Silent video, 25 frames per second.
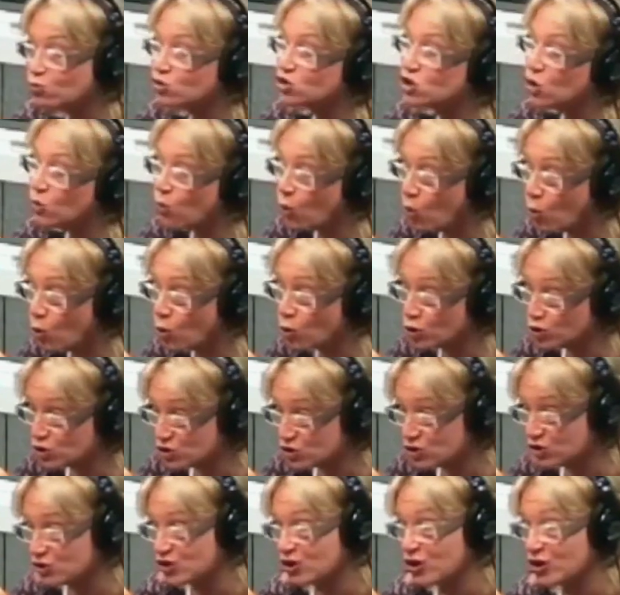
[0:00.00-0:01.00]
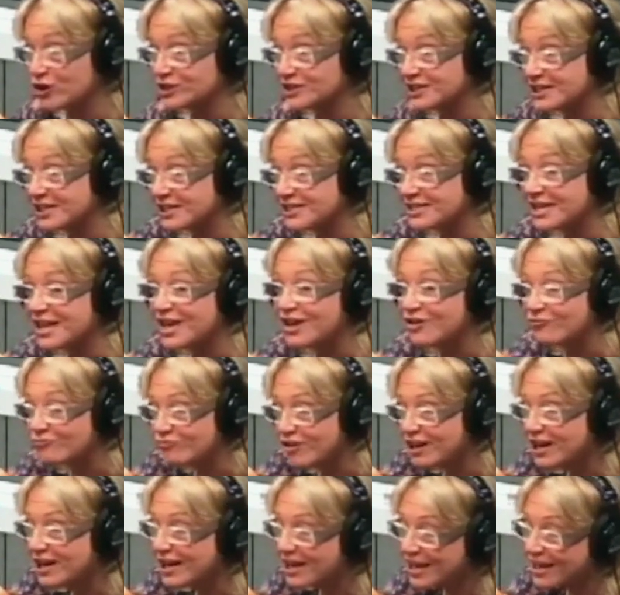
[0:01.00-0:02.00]
and also August the 3rd and it's
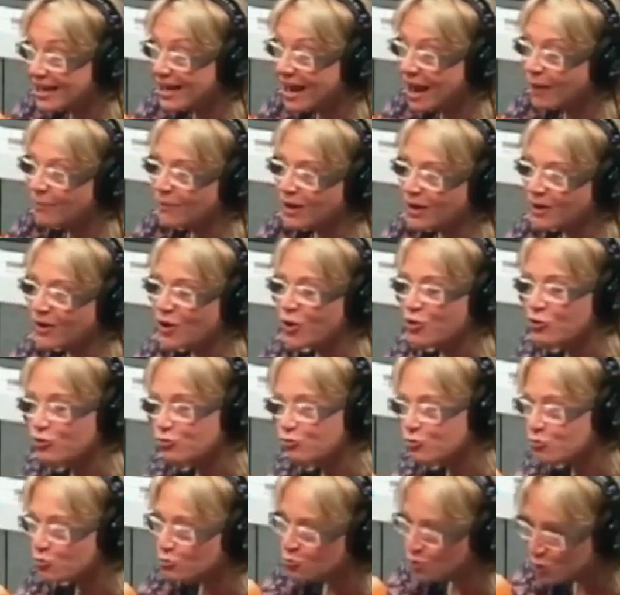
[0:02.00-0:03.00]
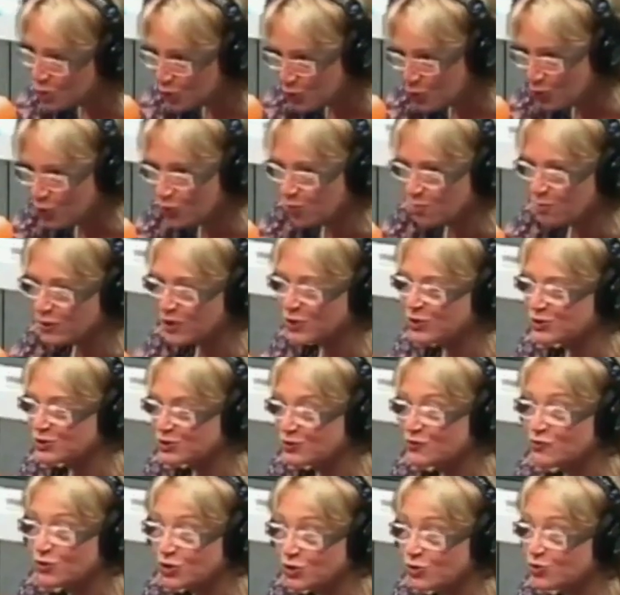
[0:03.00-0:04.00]
really coming through you because
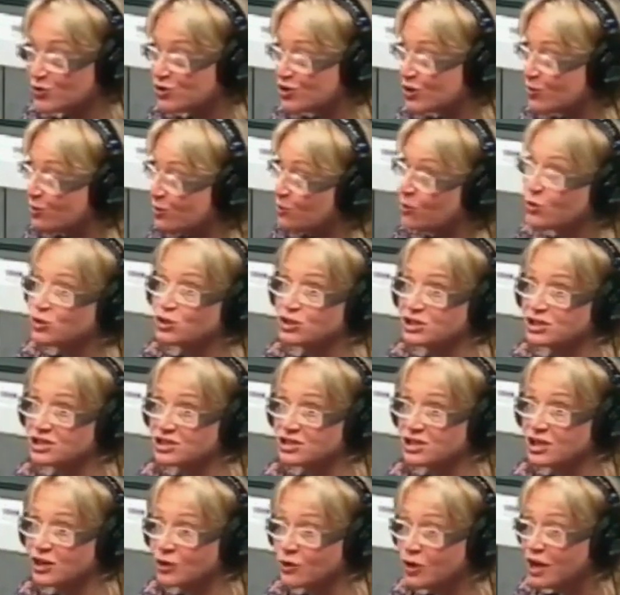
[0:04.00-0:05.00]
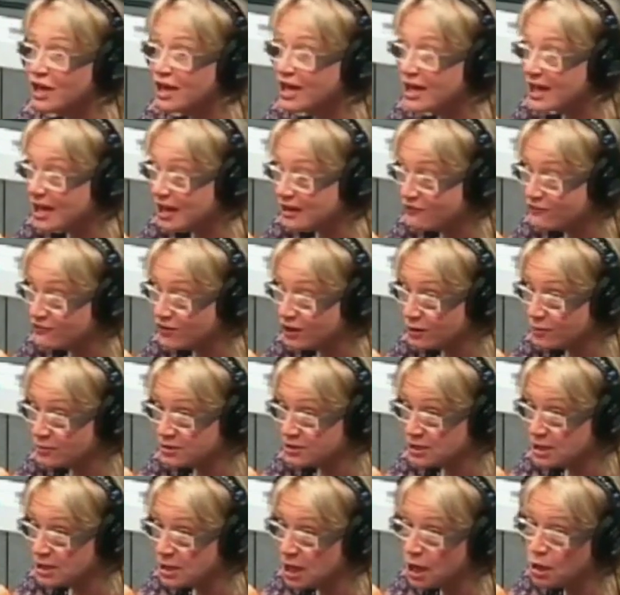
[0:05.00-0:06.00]
of you so we wanted to know if there
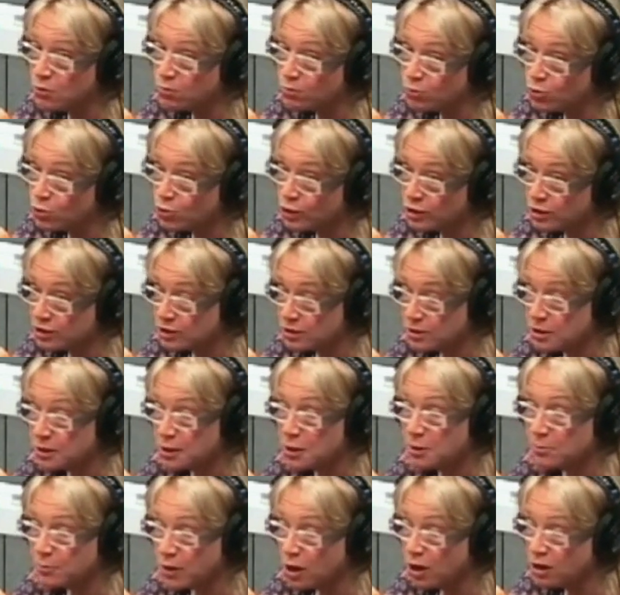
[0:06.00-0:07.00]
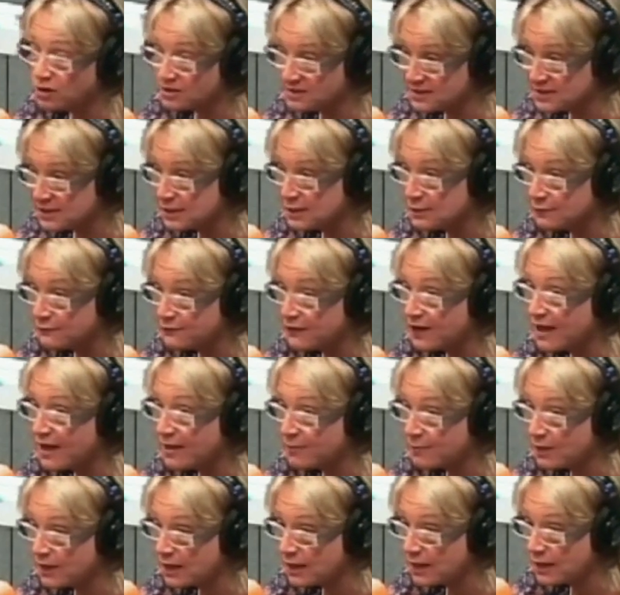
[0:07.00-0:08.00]
was a young boy that passed in the
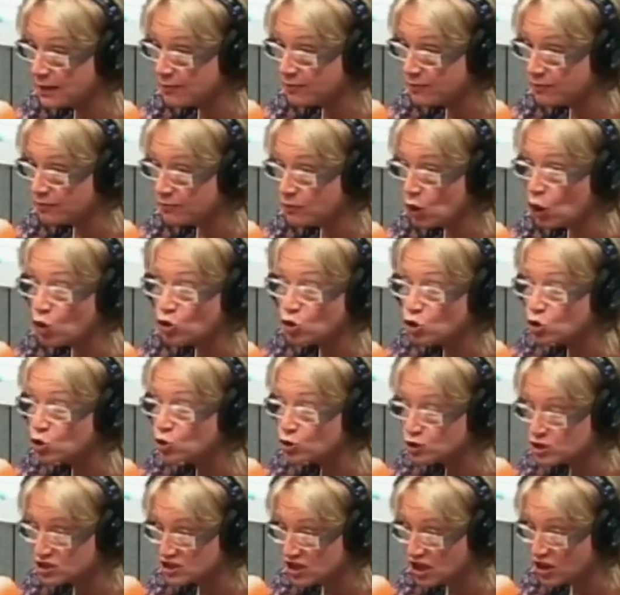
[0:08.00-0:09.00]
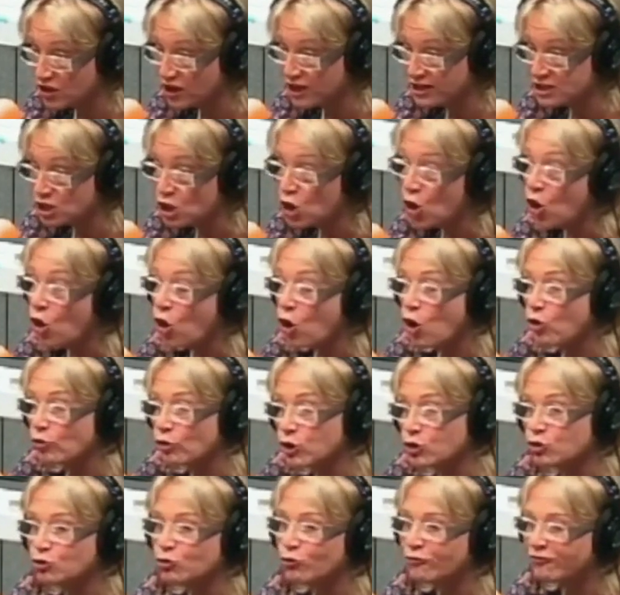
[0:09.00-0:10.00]
family on your um, side or
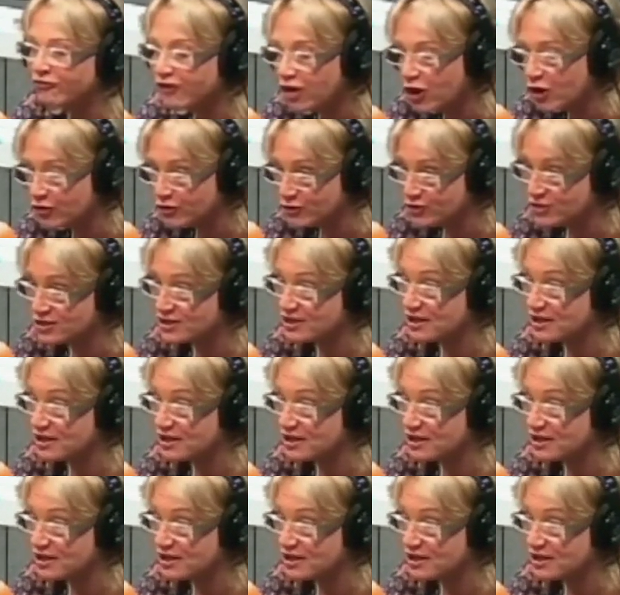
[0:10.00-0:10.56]
on your father's